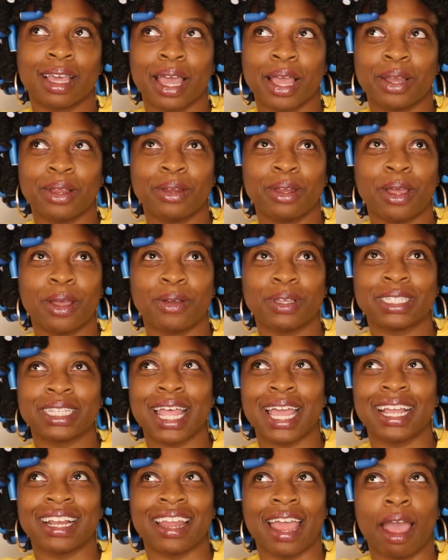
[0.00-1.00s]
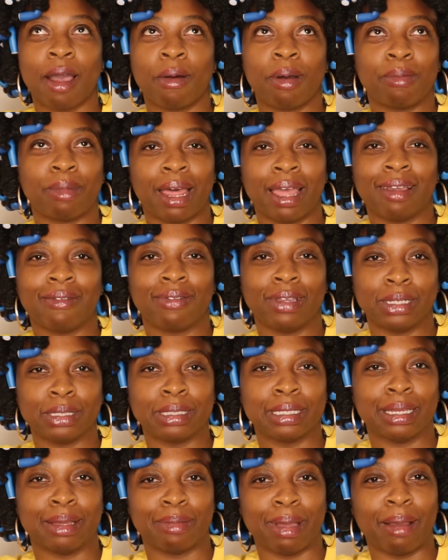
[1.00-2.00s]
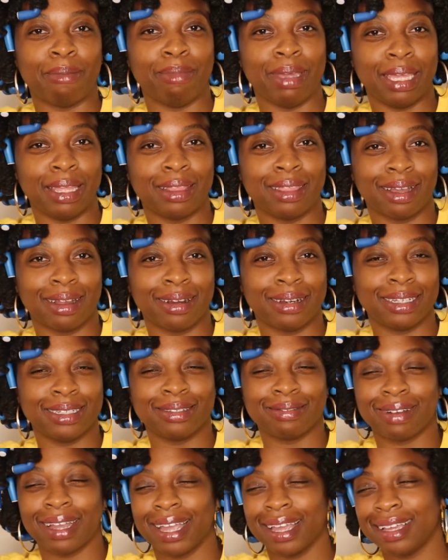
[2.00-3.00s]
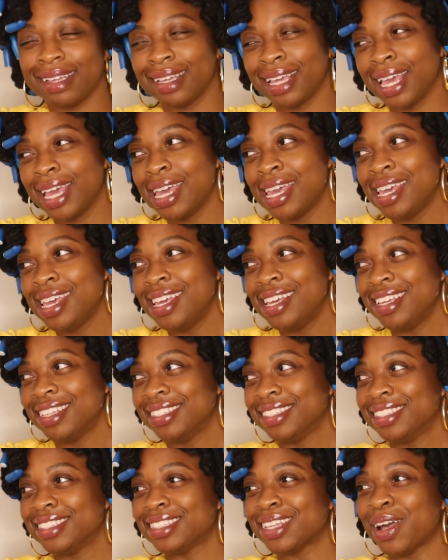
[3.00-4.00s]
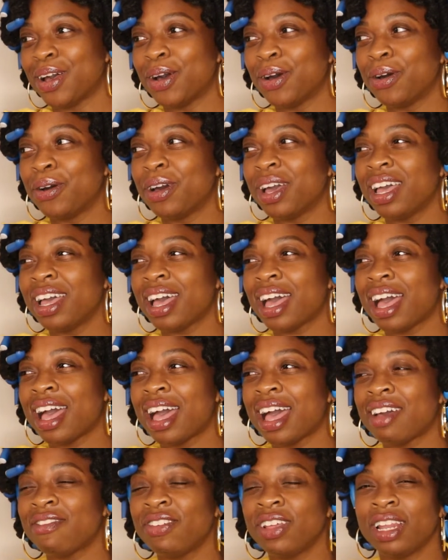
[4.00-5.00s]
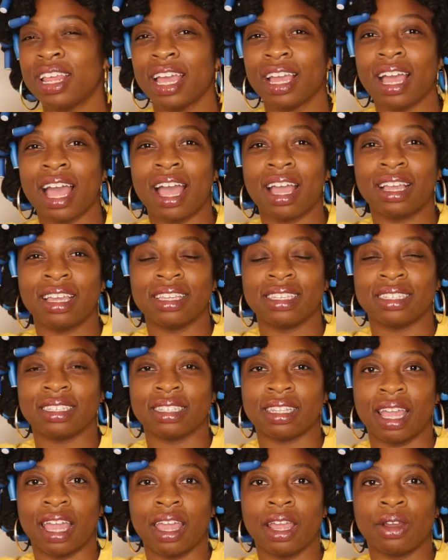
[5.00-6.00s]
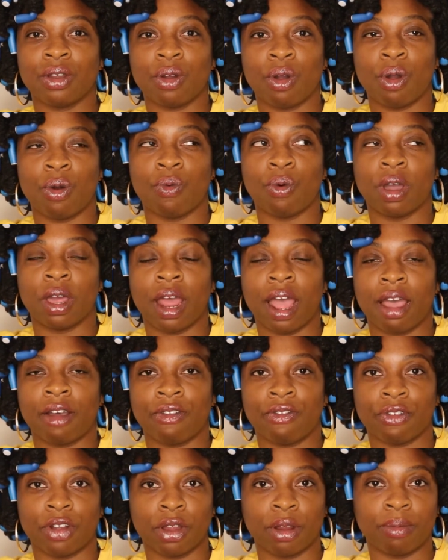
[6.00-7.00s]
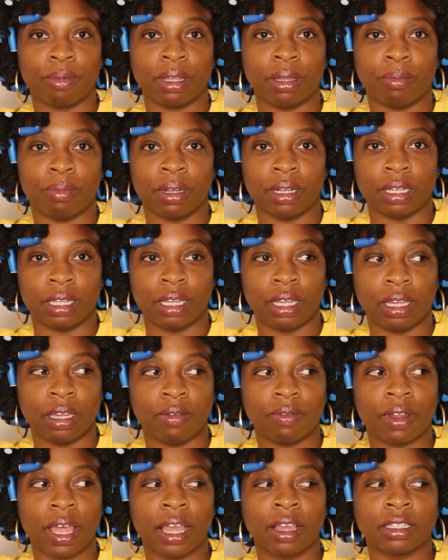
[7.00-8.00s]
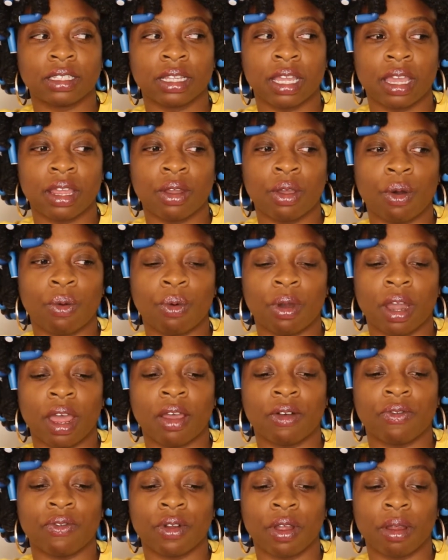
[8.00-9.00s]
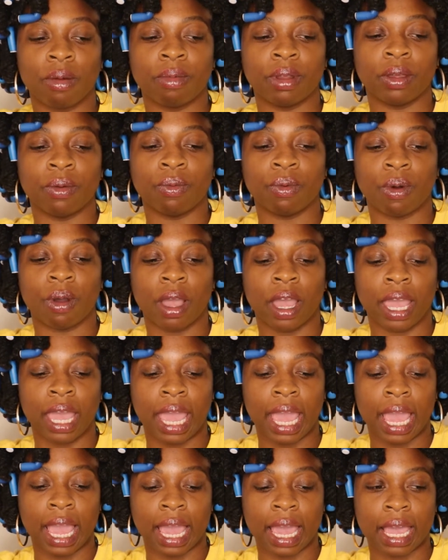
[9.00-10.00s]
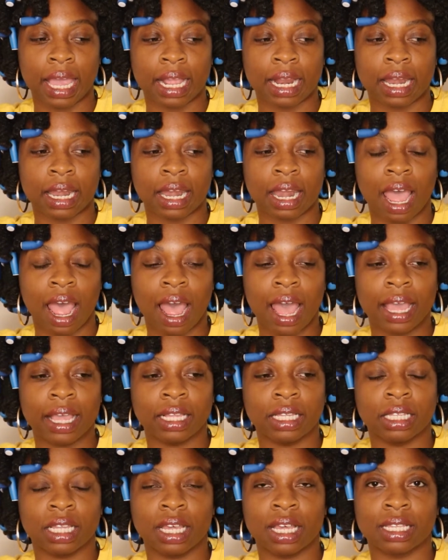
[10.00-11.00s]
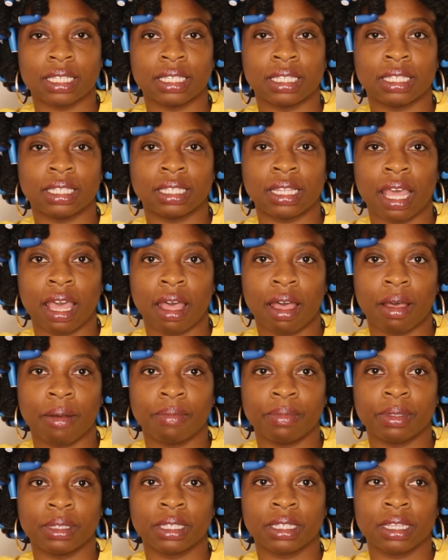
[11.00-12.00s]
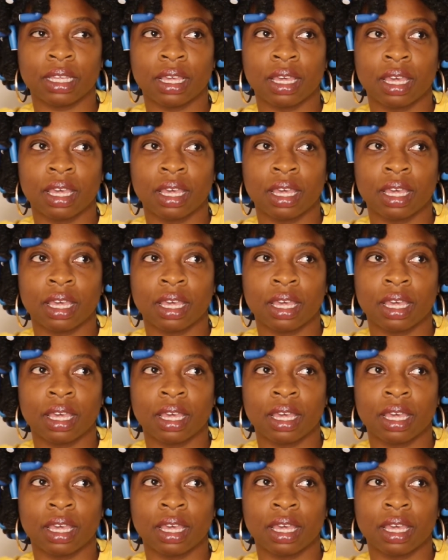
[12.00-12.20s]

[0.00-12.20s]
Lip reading: I don't know, it's like now I'm like officially in my mid-30s, right? So I feel like I can stand on what I firmly believe, like stand on what I firmly want and not accept